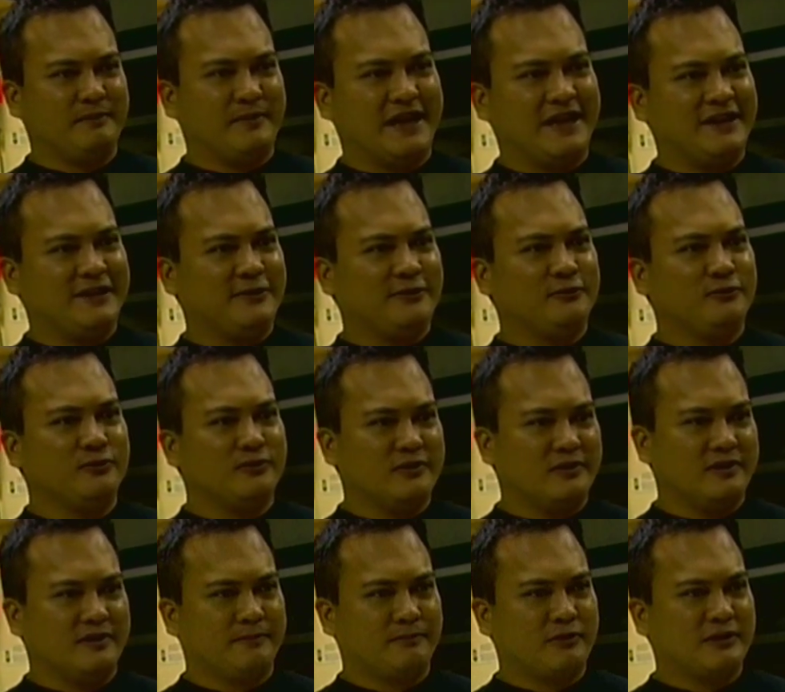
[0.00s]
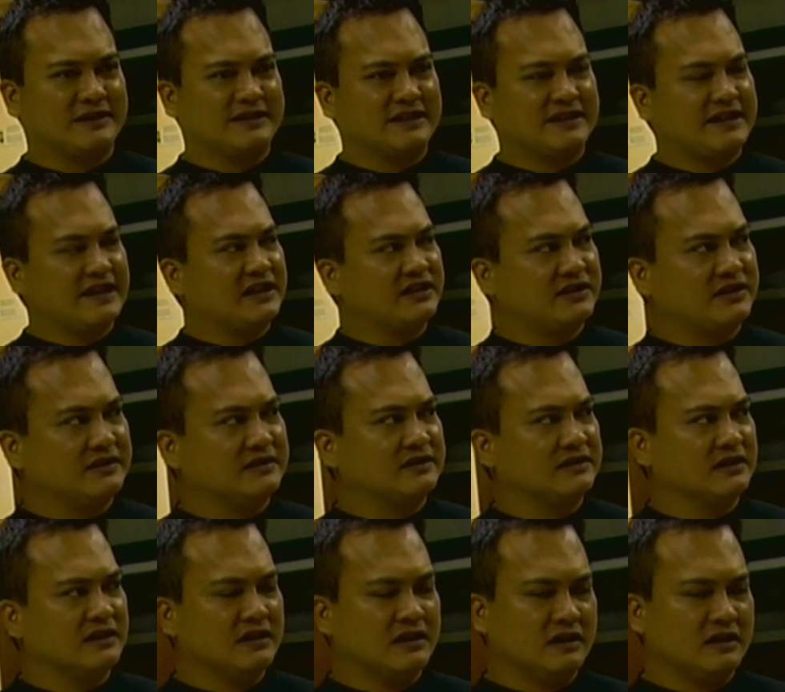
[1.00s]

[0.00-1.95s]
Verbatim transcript: menu uh, presentations.